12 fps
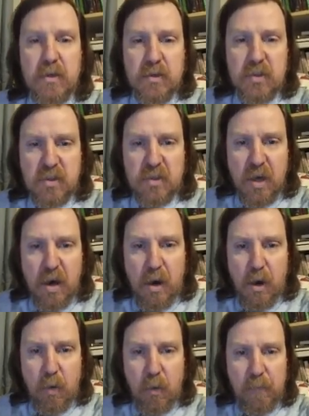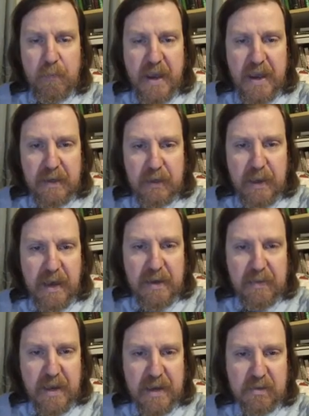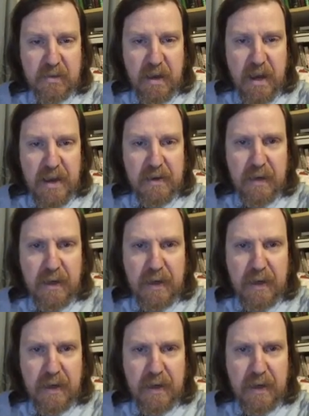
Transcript: So hey, thanks a lot.